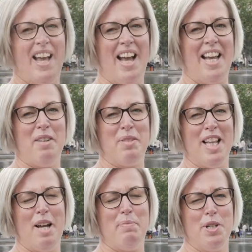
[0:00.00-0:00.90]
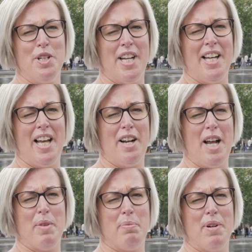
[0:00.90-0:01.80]
Hi, I'm Claire Brodie and
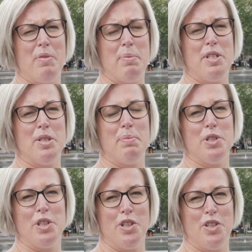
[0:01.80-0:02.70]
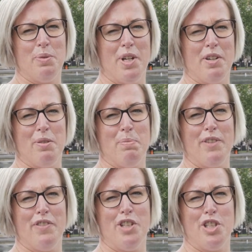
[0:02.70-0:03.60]
I'm the proud principal social worker of
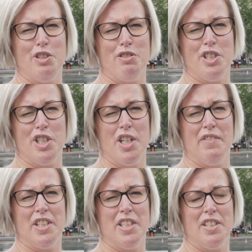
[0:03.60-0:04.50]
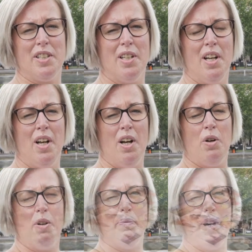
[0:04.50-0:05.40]
Bradford Children's Services.
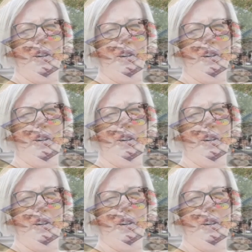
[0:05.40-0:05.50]
One of my